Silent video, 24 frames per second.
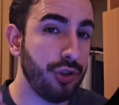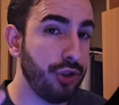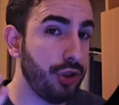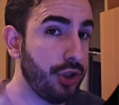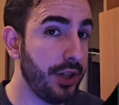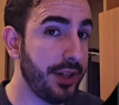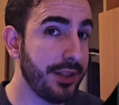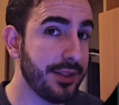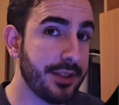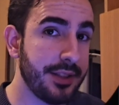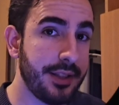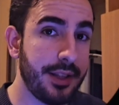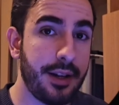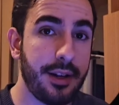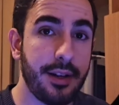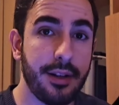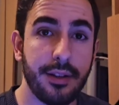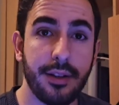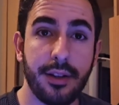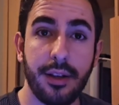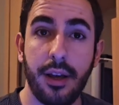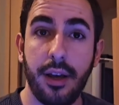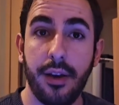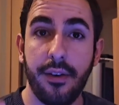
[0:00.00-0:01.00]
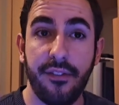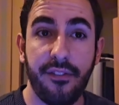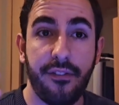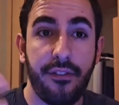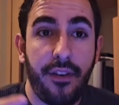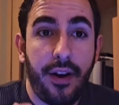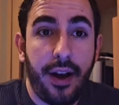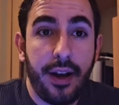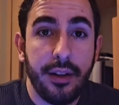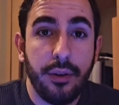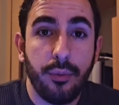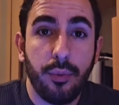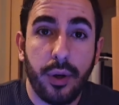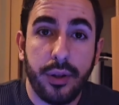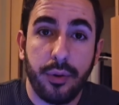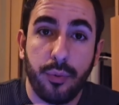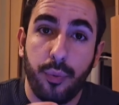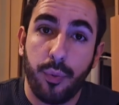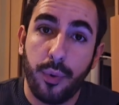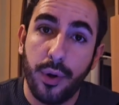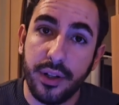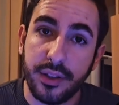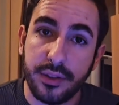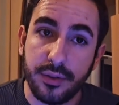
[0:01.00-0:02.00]
Just start, find
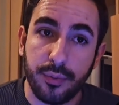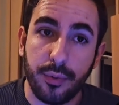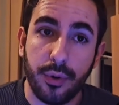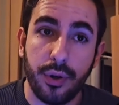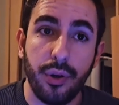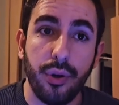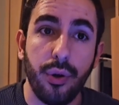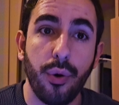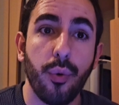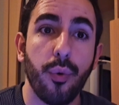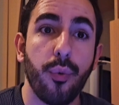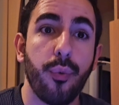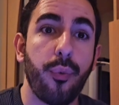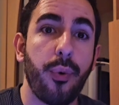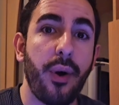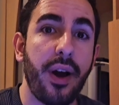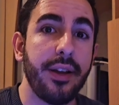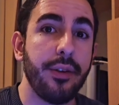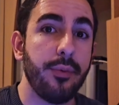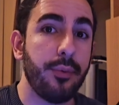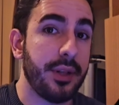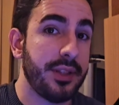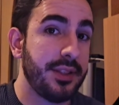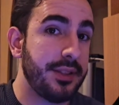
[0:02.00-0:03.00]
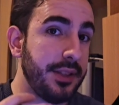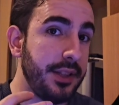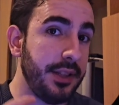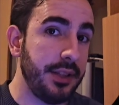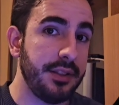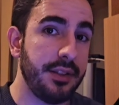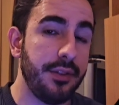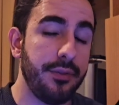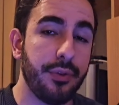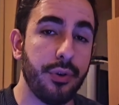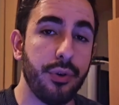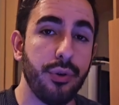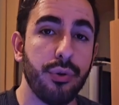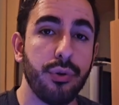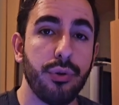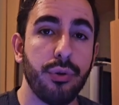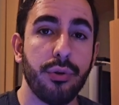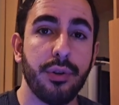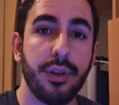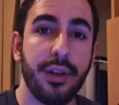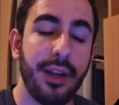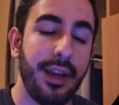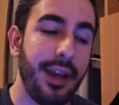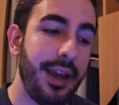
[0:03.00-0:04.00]
what works for you, find what's easy for you to
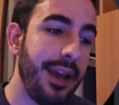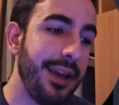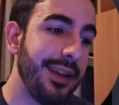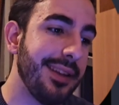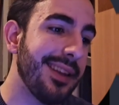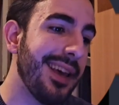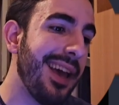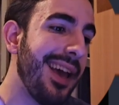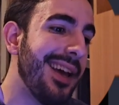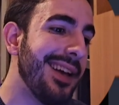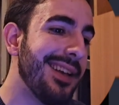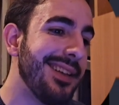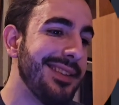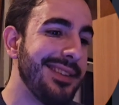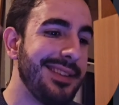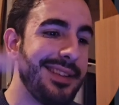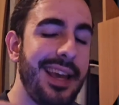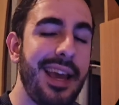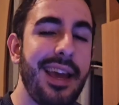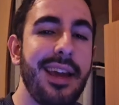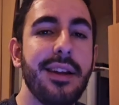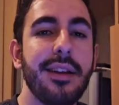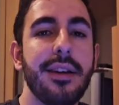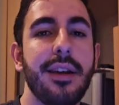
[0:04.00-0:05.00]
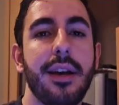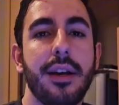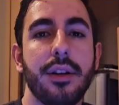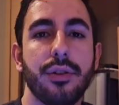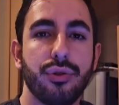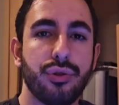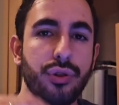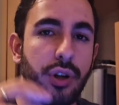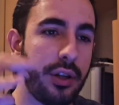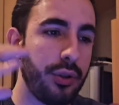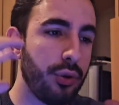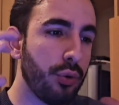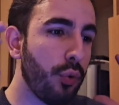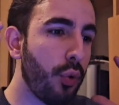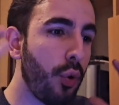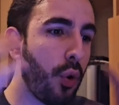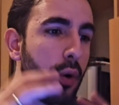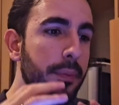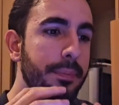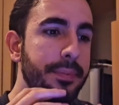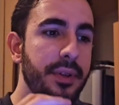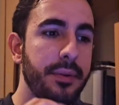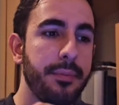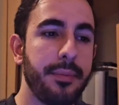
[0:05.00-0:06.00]
create, then try to
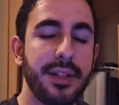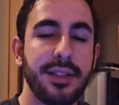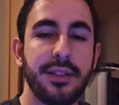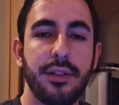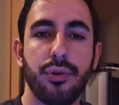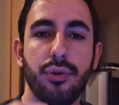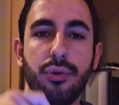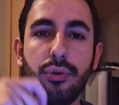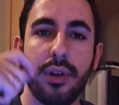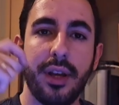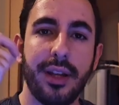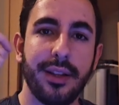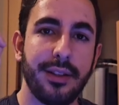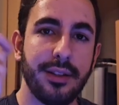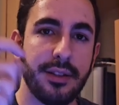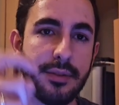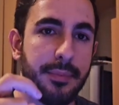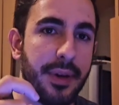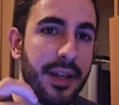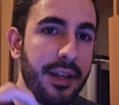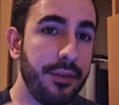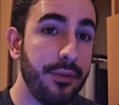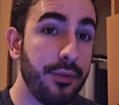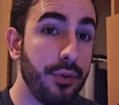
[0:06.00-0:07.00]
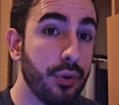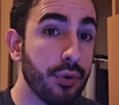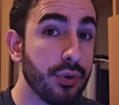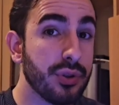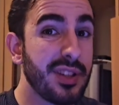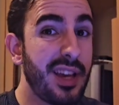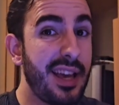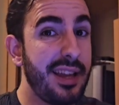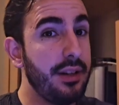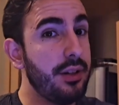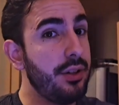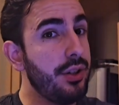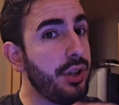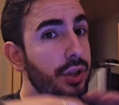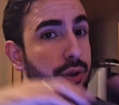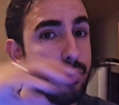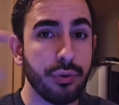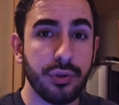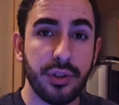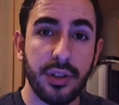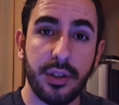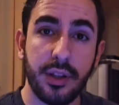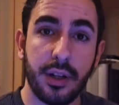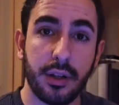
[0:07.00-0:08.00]
optimize it to get as many views and
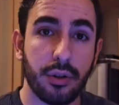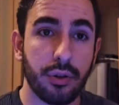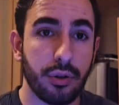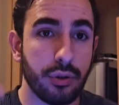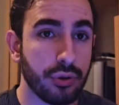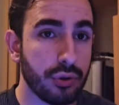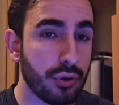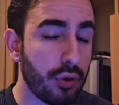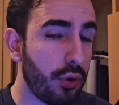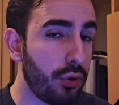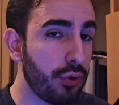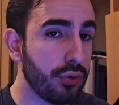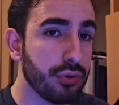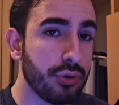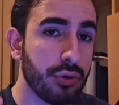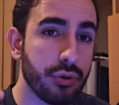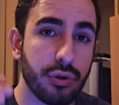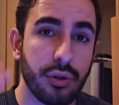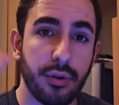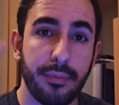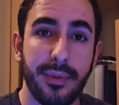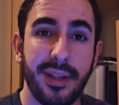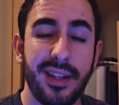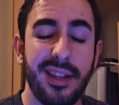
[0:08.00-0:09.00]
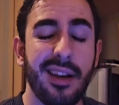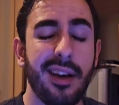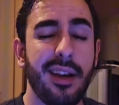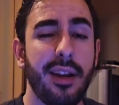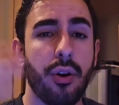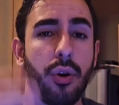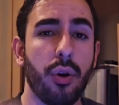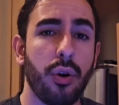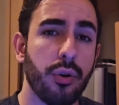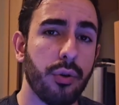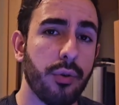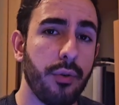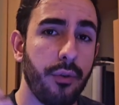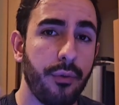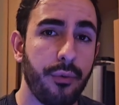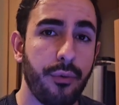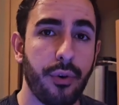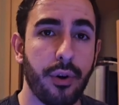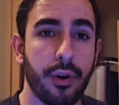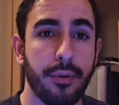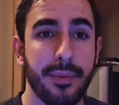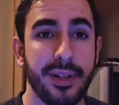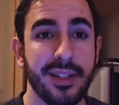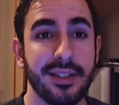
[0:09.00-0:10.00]
reuse it across all social media and all
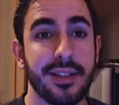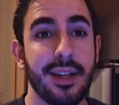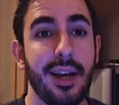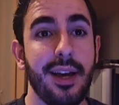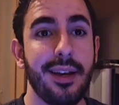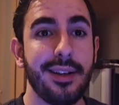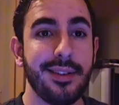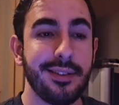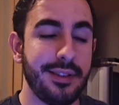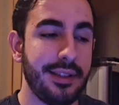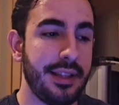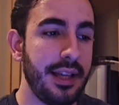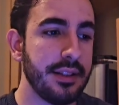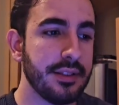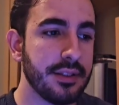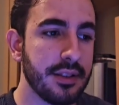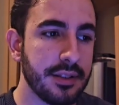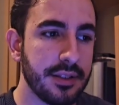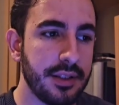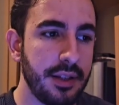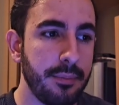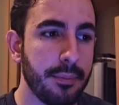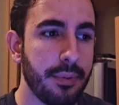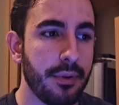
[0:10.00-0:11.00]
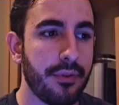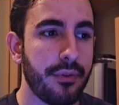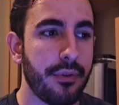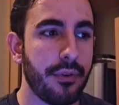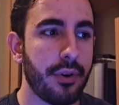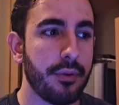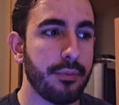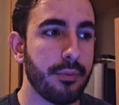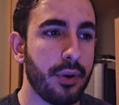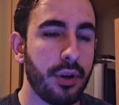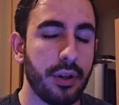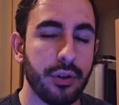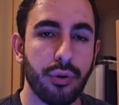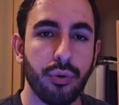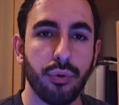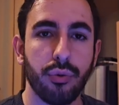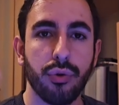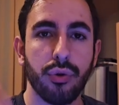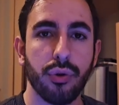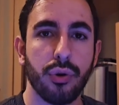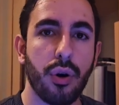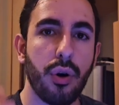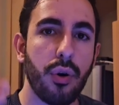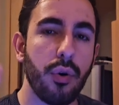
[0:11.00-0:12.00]
formats. That's the simple formula to
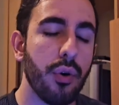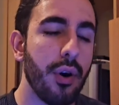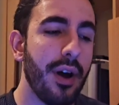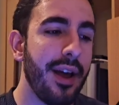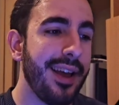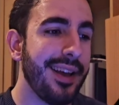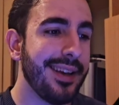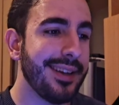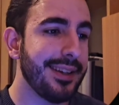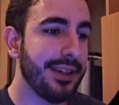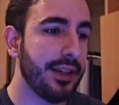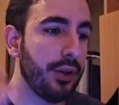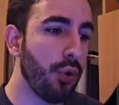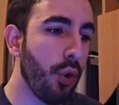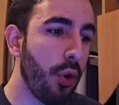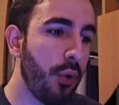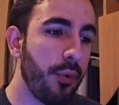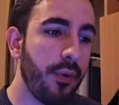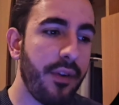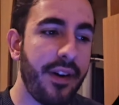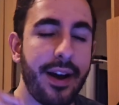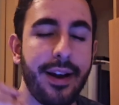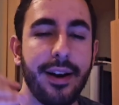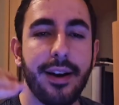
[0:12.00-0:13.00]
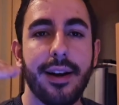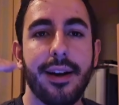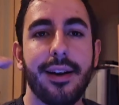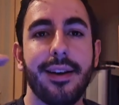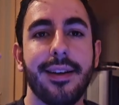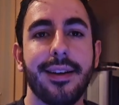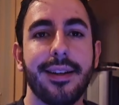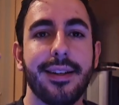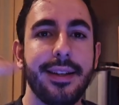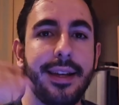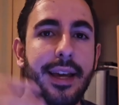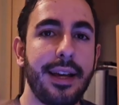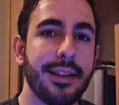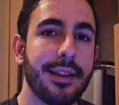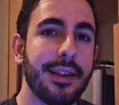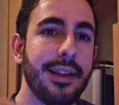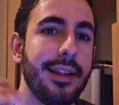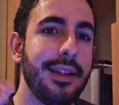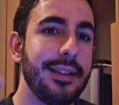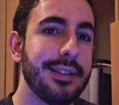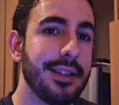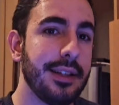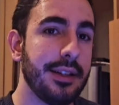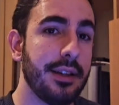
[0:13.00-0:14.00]
grow, go viral, get
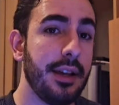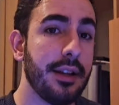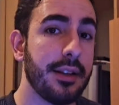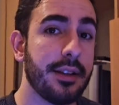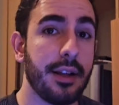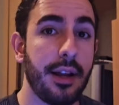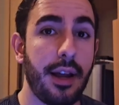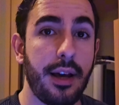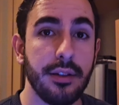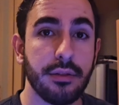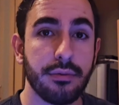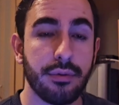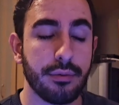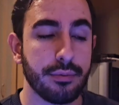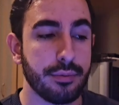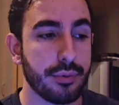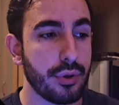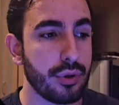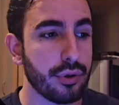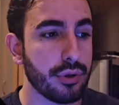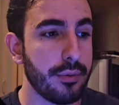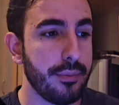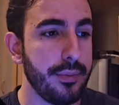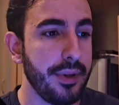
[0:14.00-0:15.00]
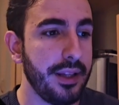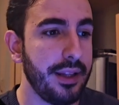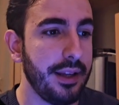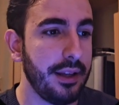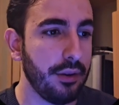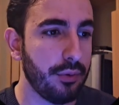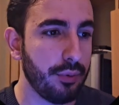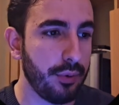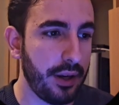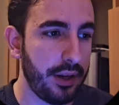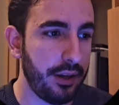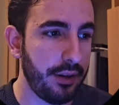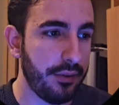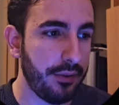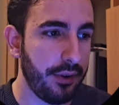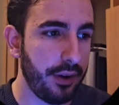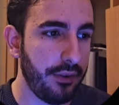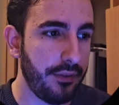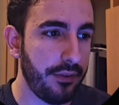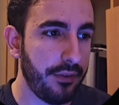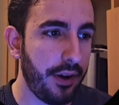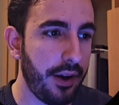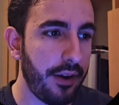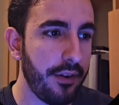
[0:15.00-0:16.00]
leads and get clients from social media in
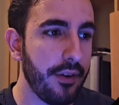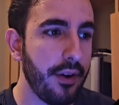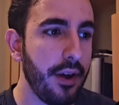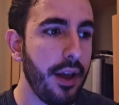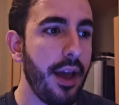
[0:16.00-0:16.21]
2025.